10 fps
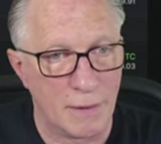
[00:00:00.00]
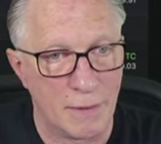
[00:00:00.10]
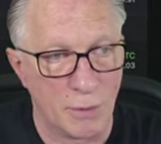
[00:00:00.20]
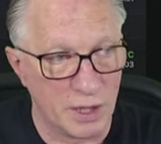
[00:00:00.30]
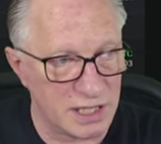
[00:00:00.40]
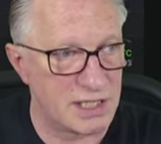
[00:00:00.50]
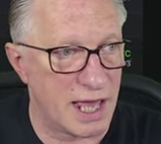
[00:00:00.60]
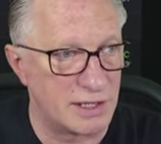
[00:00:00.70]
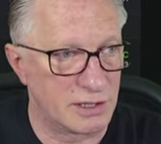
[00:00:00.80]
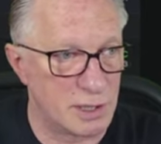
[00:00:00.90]
with
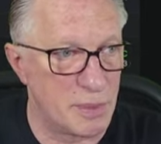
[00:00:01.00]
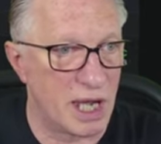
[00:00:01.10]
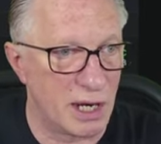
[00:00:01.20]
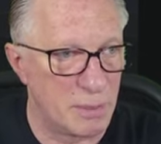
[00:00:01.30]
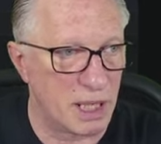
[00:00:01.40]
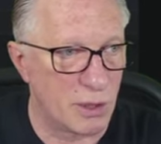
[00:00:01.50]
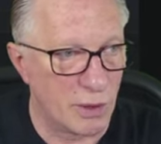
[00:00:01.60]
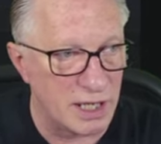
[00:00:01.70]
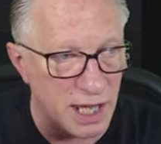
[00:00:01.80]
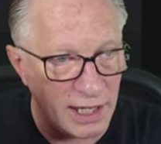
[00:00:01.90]
Tether to buy our
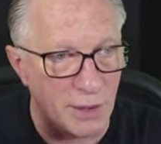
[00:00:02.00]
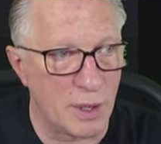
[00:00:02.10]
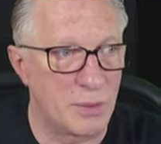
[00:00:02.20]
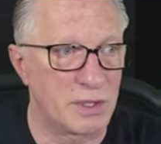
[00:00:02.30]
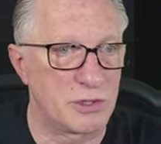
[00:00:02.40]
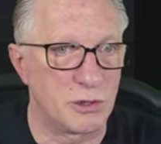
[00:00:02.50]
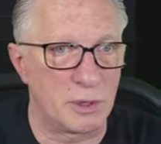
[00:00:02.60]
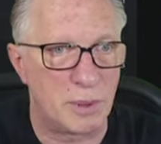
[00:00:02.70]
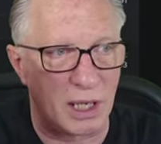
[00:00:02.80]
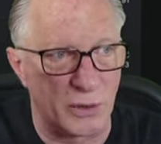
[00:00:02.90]
Bitcoin. And then we withdrew the
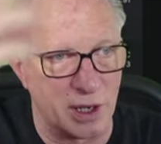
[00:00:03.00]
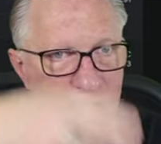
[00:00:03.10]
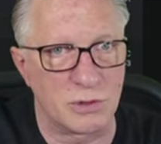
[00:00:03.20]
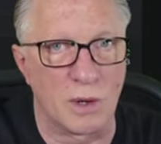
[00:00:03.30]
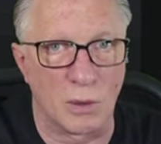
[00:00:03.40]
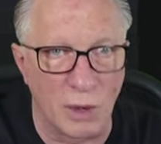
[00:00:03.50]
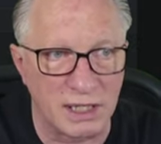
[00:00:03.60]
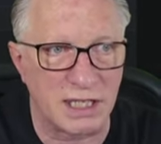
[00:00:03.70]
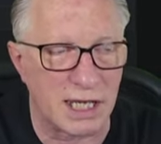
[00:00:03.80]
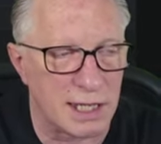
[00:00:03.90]
Bitcoin to our One
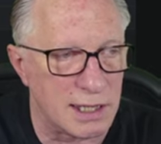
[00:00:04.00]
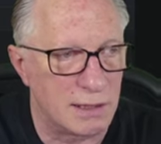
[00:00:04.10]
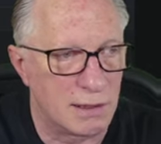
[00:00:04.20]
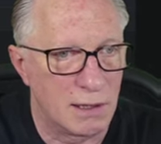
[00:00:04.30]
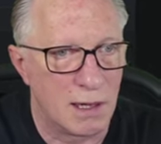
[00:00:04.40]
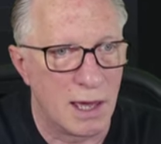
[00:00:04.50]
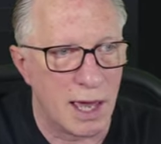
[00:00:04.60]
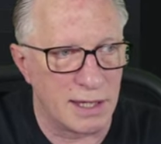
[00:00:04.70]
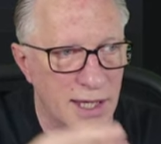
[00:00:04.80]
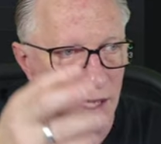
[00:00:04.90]
Key.
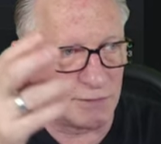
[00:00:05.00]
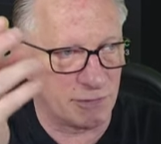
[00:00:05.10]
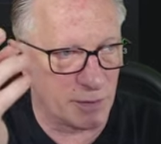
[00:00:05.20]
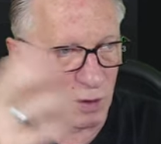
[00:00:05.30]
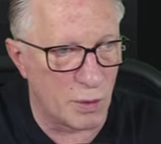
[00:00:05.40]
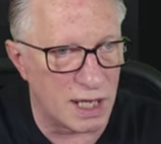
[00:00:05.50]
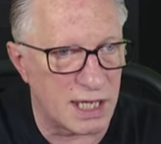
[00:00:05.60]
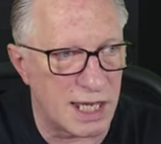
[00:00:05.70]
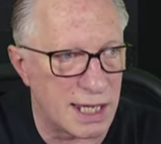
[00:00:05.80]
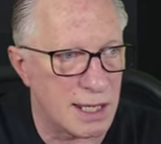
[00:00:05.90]
And then from the One
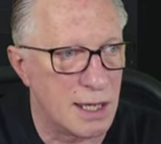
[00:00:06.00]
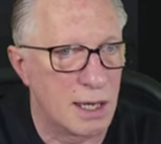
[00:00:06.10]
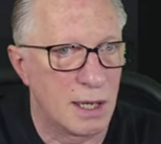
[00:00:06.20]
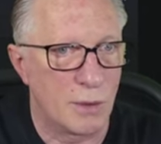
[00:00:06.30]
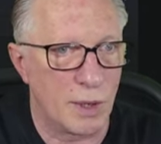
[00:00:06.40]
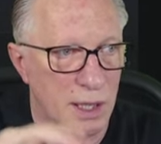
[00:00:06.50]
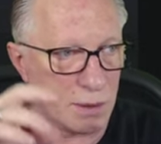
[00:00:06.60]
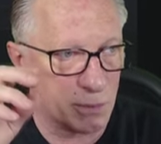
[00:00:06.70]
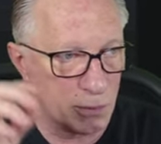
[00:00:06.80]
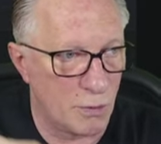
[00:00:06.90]
Key,
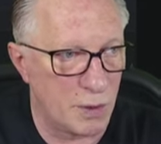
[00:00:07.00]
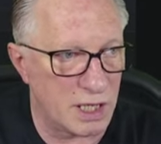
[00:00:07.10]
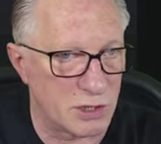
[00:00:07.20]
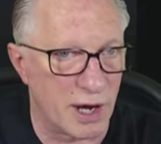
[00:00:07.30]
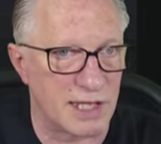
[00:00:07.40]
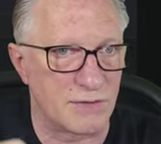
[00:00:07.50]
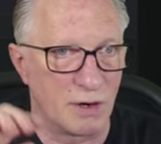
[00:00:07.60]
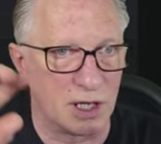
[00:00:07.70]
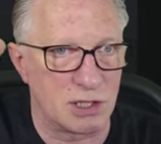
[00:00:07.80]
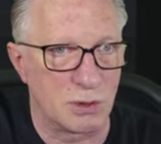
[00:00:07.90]
we transferred
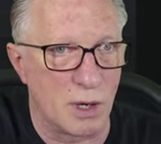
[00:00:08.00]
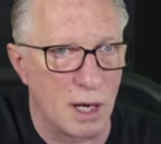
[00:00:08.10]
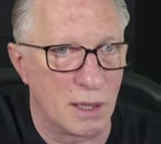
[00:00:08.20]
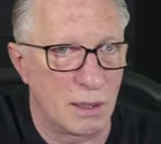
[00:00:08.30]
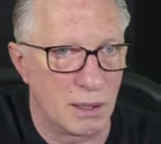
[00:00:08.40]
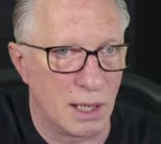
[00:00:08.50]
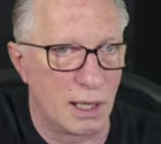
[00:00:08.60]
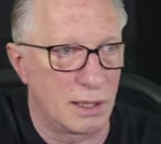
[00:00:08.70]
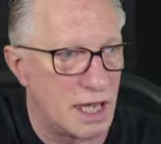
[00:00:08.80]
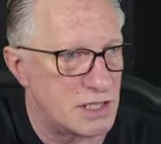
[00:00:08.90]
it to our
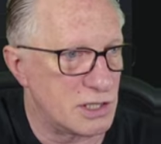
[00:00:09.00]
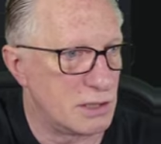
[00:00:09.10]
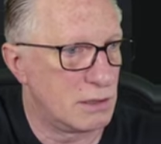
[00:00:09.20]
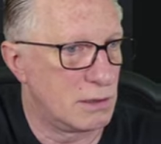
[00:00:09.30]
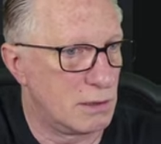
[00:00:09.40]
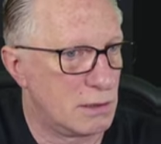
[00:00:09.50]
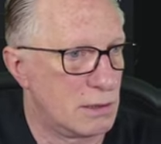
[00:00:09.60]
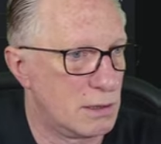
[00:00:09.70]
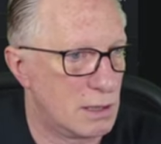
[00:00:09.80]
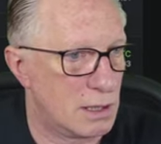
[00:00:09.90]
Ledger
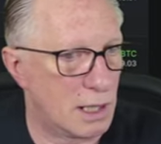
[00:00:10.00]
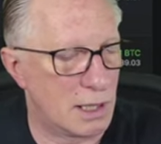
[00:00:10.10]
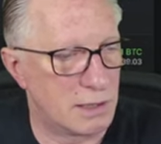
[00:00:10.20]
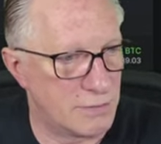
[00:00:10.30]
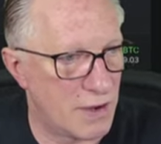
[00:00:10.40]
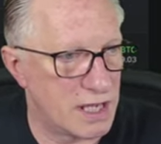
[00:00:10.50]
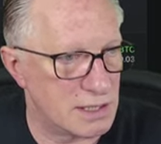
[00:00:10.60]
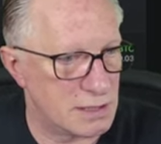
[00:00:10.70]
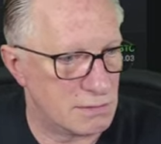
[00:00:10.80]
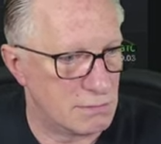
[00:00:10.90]

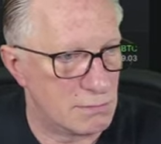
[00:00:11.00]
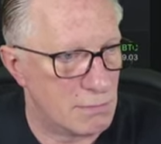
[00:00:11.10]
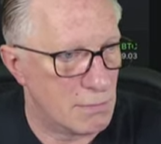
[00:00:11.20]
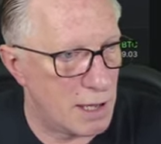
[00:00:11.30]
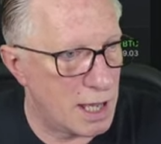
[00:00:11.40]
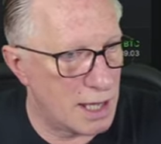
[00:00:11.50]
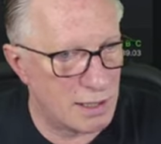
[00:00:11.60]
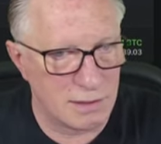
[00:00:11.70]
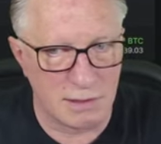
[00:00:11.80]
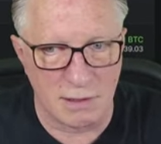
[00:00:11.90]
device.
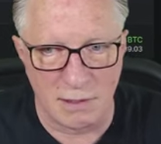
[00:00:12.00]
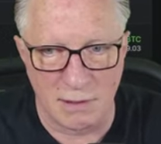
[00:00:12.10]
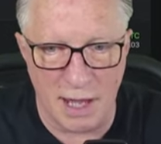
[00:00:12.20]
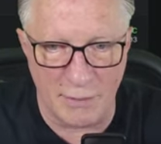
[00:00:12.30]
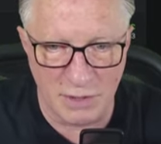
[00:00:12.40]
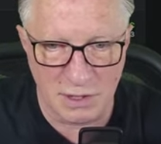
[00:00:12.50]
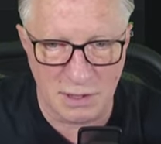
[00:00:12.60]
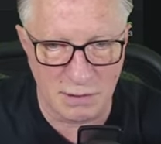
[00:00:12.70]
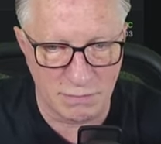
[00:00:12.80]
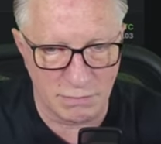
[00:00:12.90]
And that
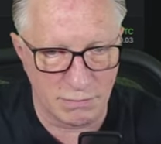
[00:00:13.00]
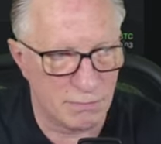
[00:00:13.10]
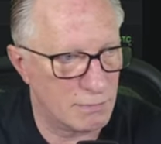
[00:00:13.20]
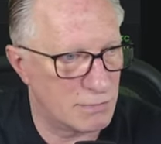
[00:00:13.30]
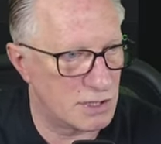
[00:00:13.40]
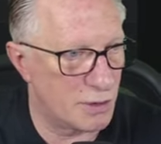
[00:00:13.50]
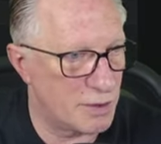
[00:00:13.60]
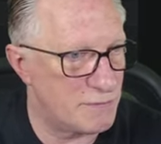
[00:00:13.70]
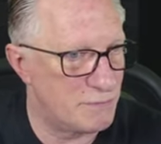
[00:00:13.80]
was, so we